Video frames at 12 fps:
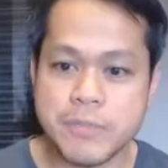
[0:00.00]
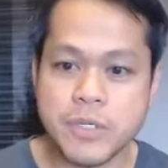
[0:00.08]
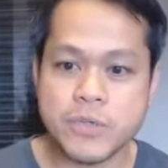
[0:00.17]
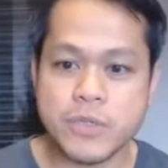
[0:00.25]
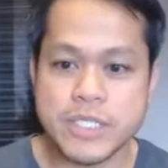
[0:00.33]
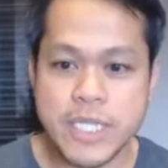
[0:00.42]

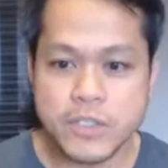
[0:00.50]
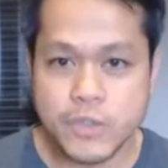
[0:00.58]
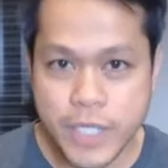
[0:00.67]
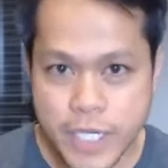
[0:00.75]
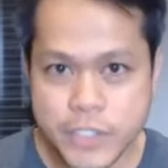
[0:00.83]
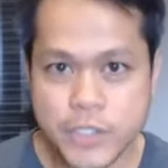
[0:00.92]
Number 2 is
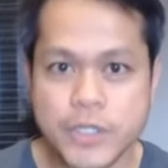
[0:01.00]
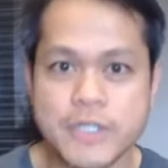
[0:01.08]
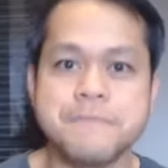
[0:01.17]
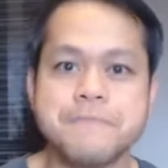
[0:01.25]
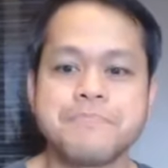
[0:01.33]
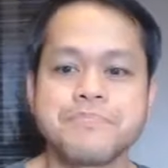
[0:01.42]

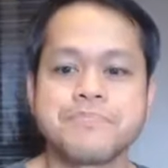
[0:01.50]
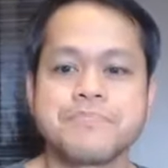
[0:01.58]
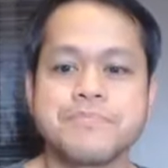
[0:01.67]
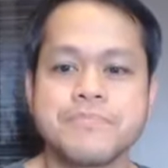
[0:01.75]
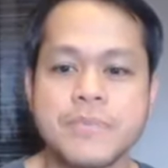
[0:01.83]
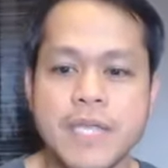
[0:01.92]
education,
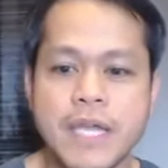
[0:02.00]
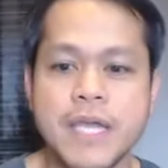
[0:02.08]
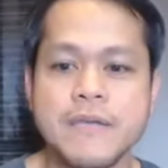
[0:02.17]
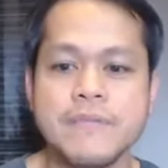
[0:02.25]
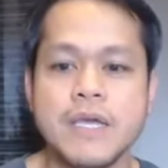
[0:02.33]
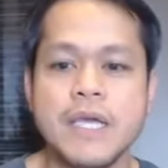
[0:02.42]

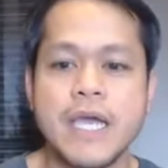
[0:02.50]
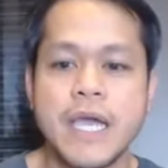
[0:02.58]
okay?